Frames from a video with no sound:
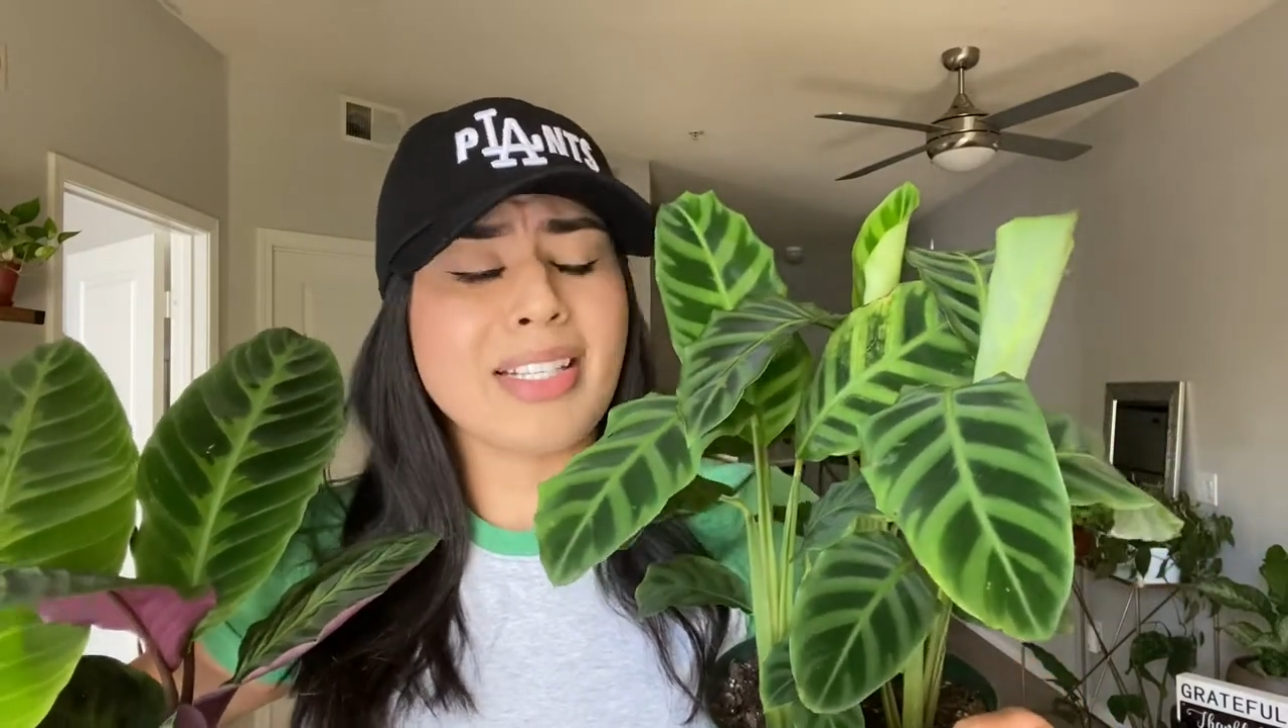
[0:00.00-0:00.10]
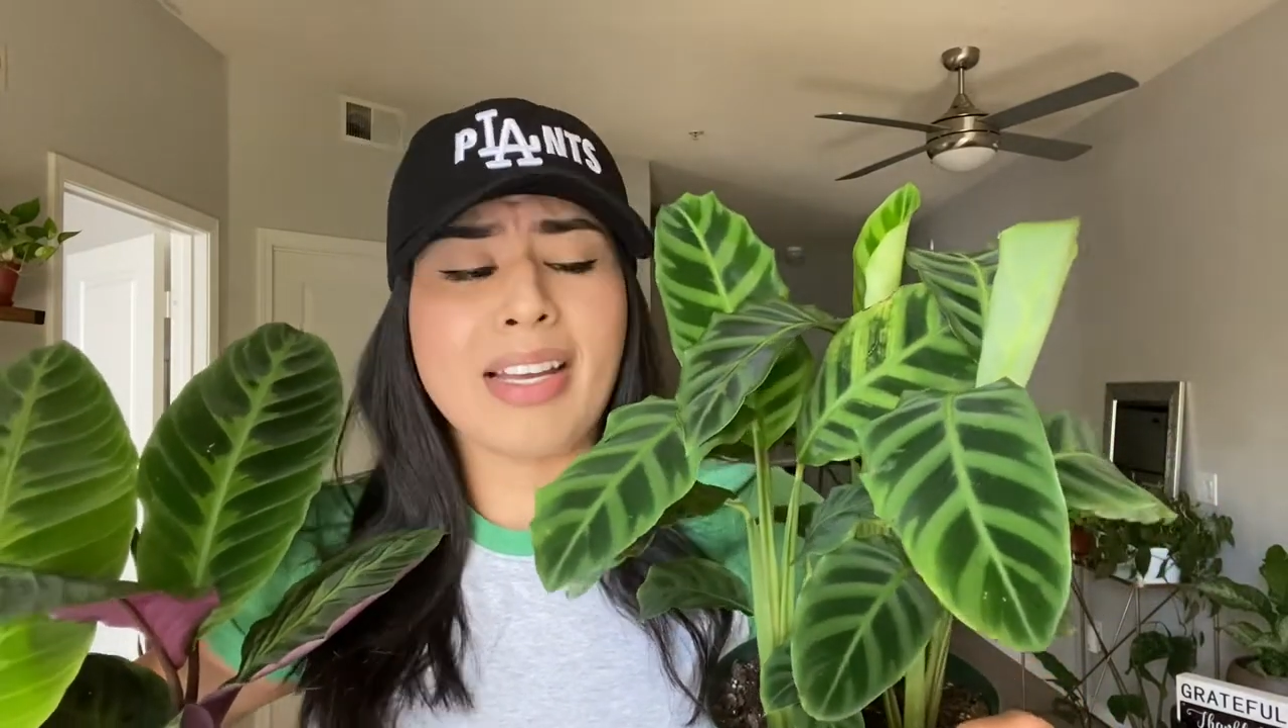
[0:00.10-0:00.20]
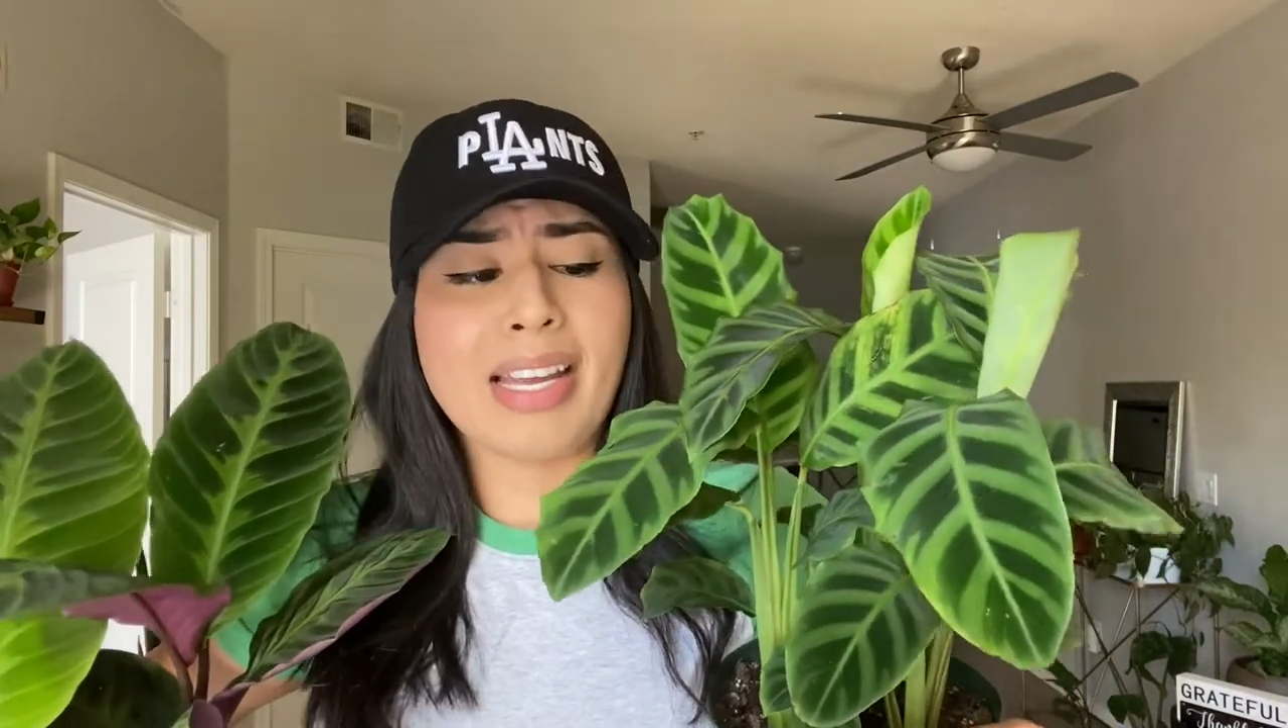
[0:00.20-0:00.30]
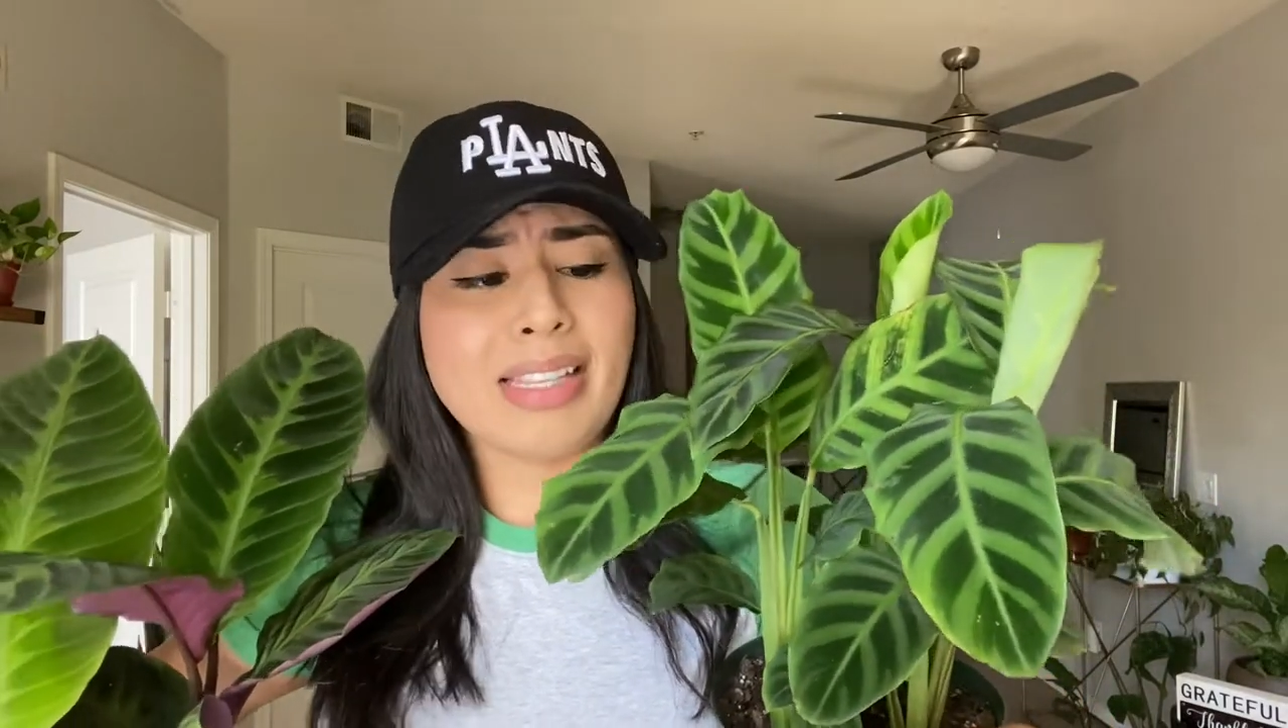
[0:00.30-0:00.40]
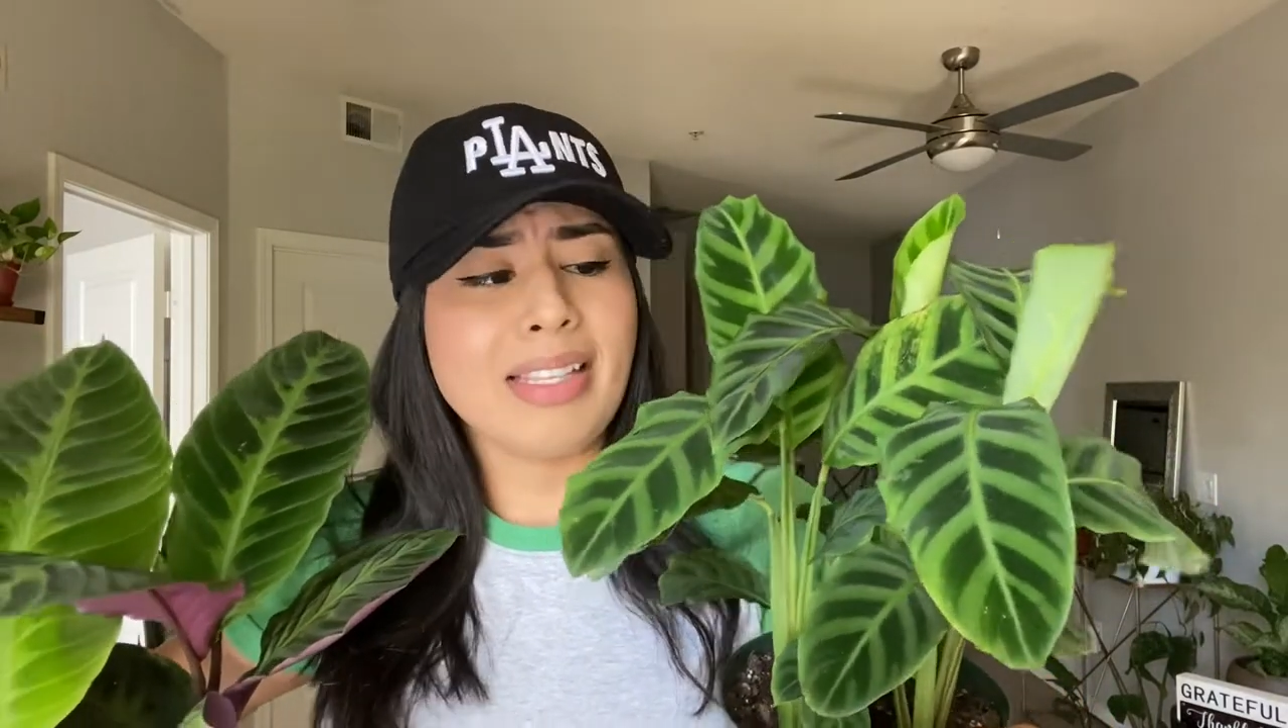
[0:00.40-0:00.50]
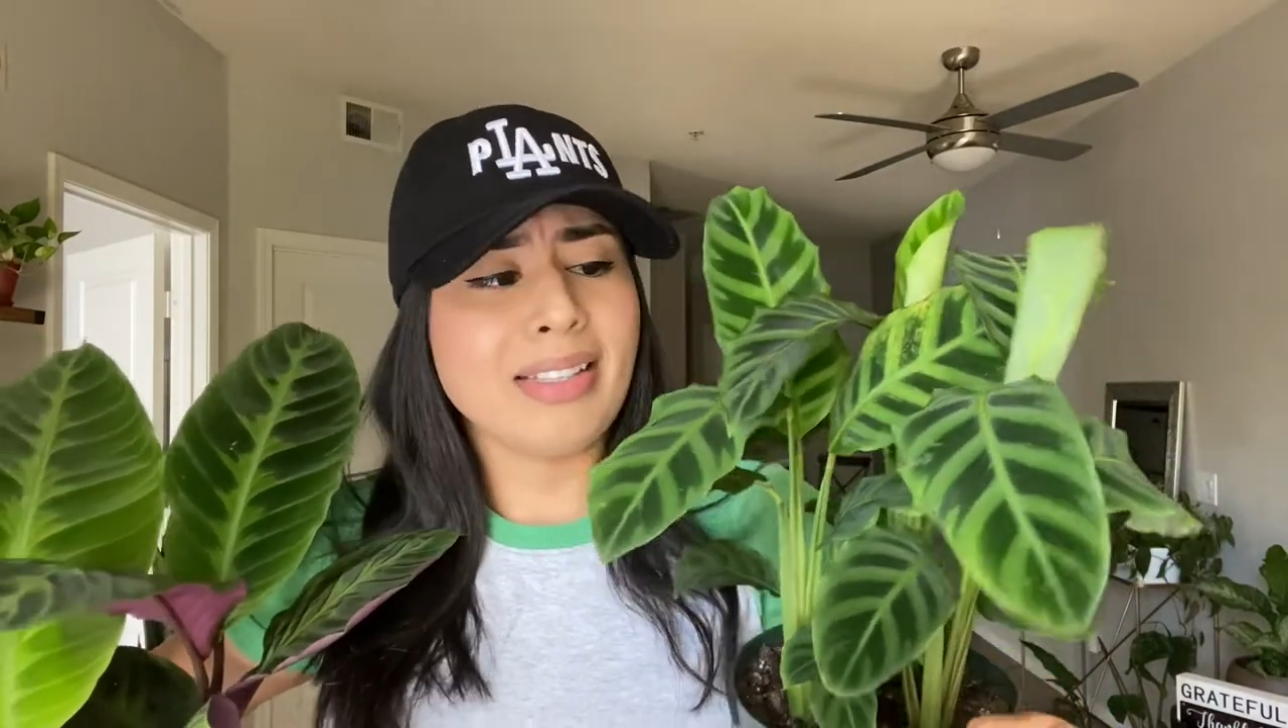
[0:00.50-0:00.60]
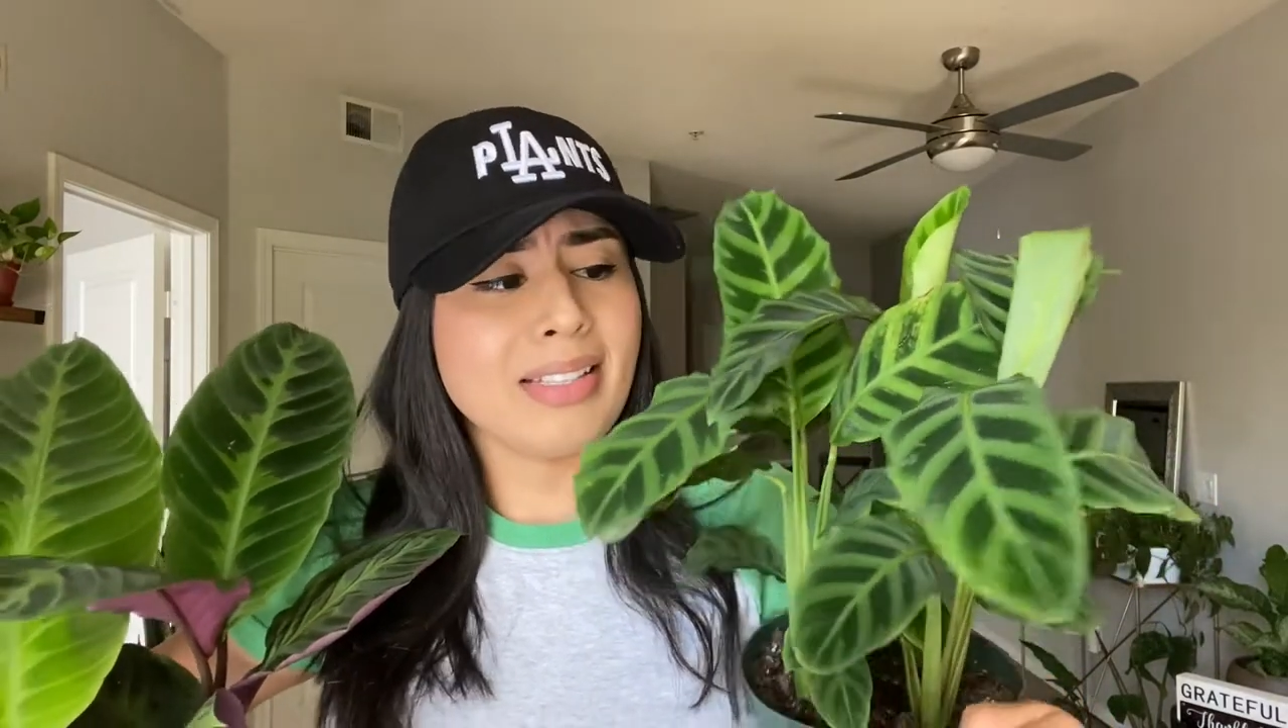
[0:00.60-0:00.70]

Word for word: I think this